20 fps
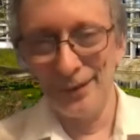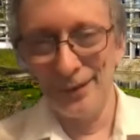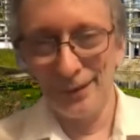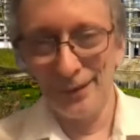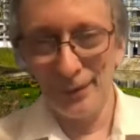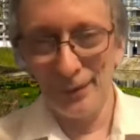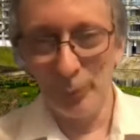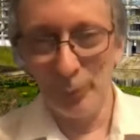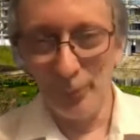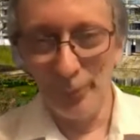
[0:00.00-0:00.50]

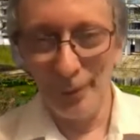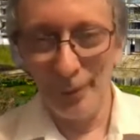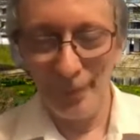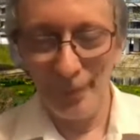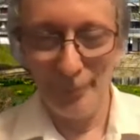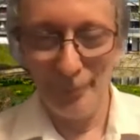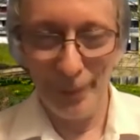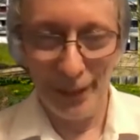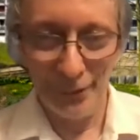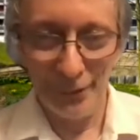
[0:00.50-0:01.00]
what we
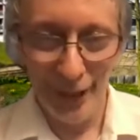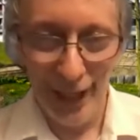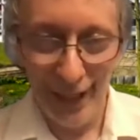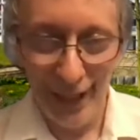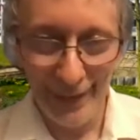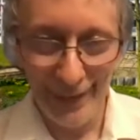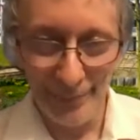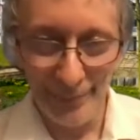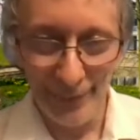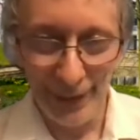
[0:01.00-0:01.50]
mean by
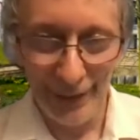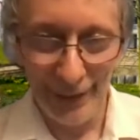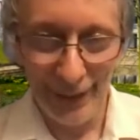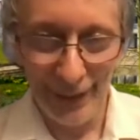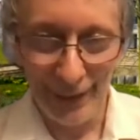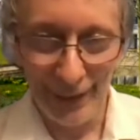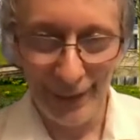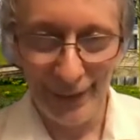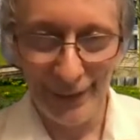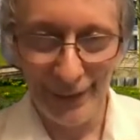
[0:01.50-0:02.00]
random in
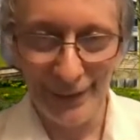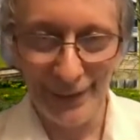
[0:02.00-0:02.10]
that case